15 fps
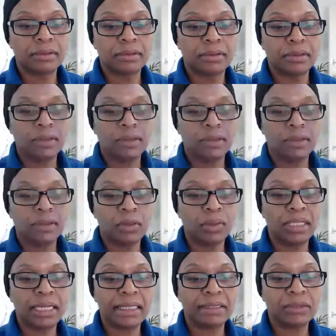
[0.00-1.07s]
who would
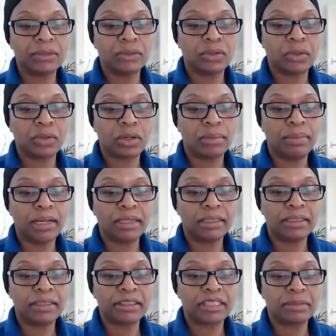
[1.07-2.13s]
like to talk about
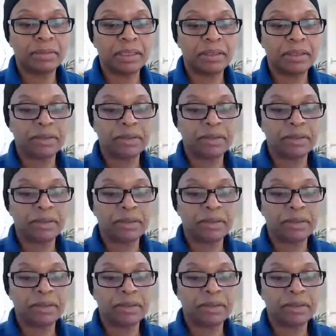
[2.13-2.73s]
your experience,